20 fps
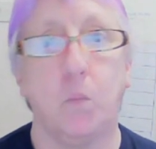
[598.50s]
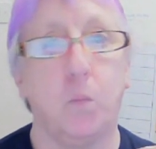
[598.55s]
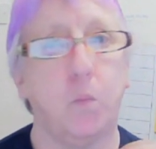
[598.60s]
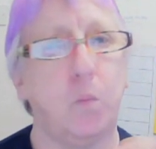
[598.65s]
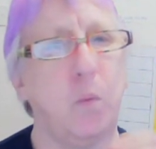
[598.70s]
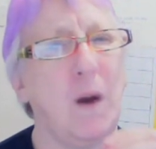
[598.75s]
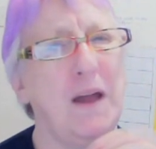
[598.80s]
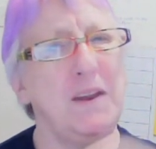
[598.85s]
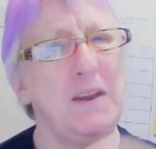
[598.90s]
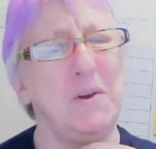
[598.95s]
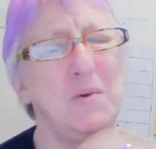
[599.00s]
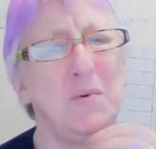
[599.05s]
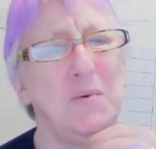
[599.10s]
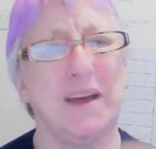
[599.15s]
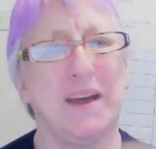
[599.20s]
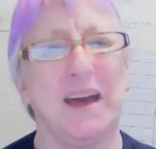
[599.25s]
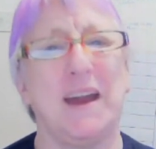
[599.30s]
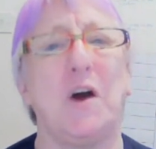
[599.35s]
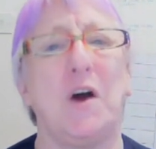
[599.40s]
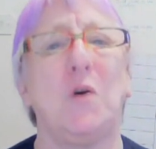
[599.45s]
when you
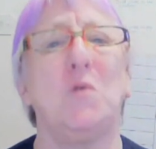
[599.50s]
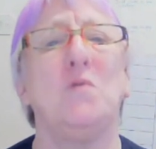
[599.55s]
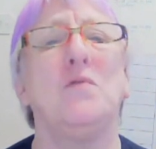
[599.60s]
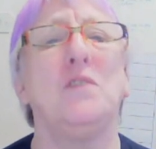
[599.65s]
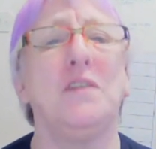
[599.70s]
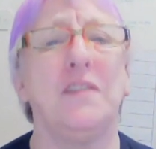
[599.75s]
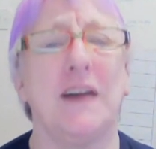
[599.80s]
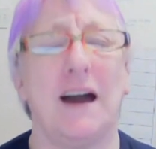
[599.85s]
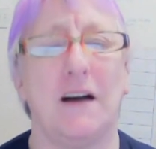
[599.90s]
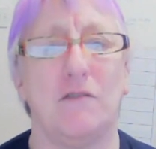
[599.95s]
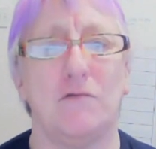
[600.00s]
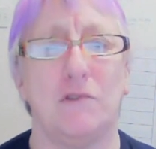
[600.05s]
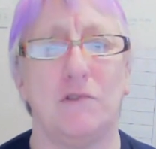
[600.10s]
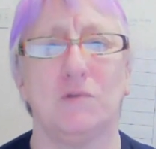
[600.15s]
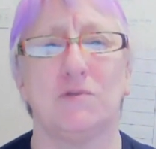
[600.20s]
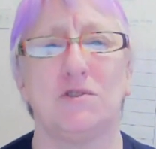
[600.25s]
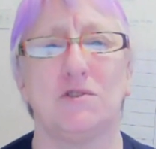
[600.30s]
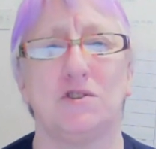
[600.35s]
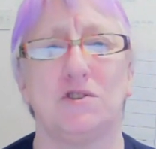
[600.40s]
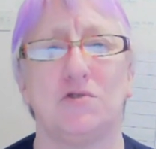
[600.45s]
get over that real
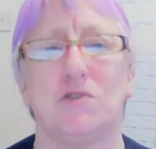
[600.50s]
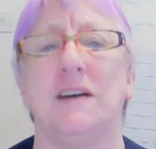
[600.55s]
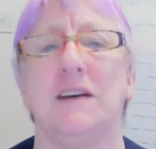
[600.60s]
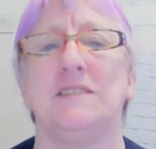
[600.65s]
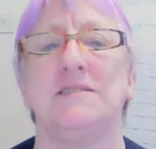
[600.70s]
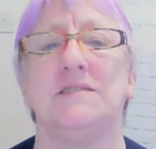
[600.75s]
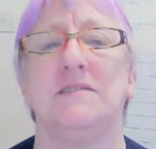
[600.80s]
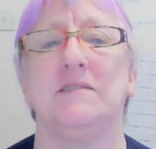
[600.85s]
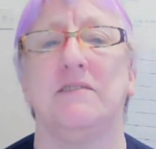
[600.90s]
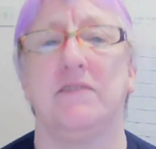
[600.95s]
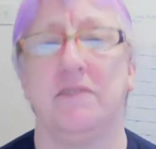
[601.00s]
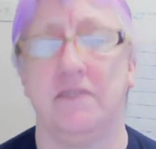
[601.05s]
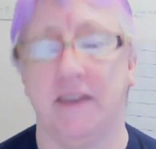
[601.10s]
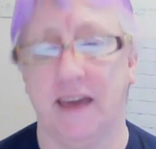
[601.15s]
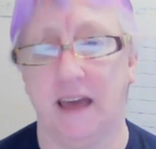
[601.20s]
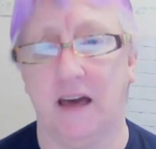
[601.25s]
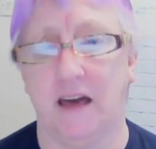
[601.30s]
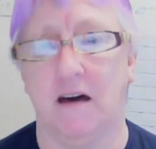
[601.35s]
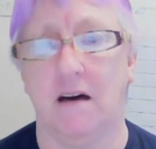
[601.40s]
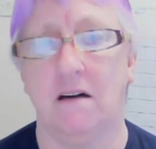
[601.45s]
stress and
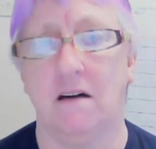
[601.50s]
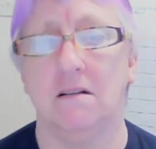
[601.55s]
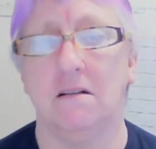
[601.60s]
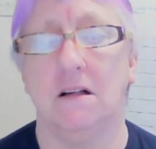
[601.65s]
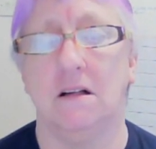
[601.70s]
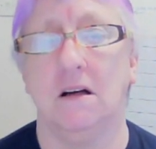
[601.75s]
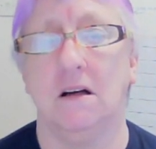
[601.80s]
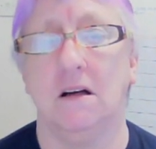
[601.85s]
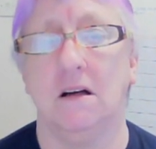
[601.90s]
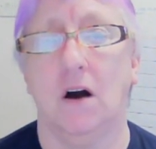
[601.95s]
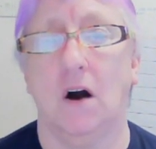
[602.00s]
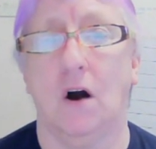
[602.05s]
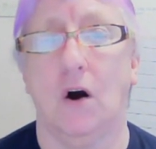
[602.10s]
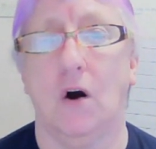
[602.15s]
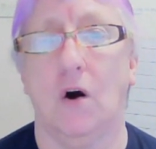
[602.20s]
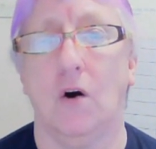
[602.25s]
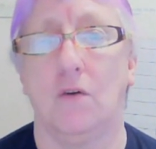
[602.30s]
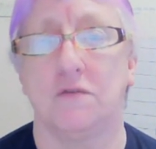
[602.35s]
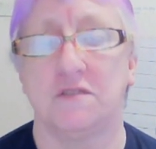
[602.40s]
fear of